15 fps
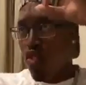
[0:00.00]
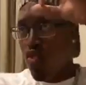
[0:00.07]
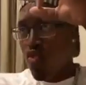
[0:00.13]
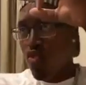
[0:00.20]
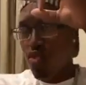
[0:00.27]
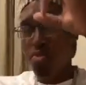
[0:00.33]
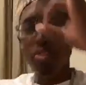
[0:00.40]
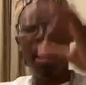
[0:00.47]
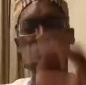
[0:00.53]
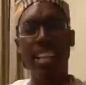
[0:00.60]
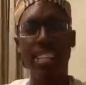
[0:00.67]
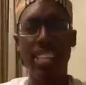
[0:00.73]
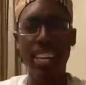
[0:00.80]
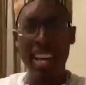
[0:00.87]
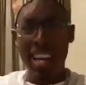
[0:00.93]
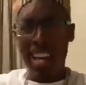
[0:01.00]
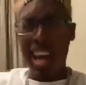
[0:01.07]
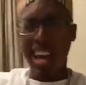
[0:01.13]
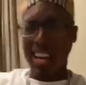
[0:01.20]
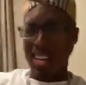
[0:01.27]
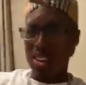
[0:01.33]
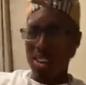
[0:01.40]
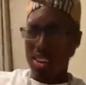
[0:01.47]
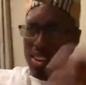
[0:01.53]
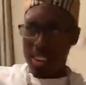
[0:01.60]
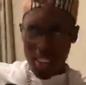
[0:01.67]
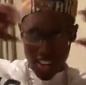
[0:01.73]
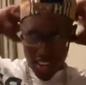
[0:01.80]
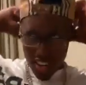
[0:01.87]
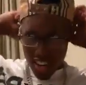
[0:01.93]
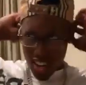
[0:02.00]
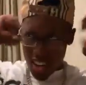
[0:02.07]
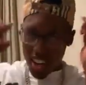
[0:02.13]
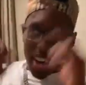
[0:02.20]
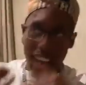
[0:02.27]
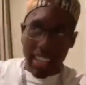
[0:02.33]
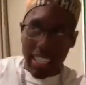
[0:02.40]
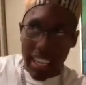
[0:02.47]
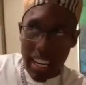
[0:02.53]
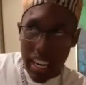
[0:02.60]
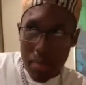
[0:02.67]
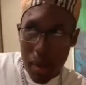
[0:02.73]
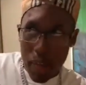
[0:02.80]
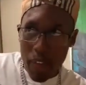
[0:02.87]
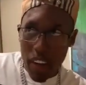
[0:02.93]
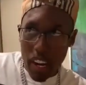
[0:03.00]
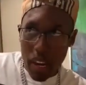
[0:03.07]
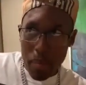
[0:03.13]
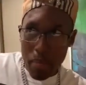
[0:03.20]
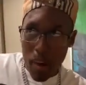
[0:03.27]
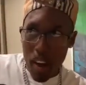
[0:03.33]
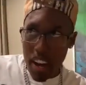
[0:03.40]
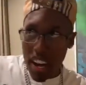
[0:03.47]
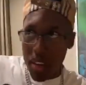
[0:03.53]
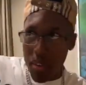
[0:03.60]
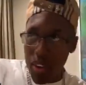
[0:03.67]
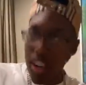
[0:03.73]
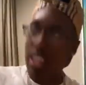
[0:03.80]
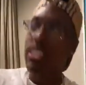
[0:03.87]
lights. lights. I look, Let my that motherfucking boy look at one like,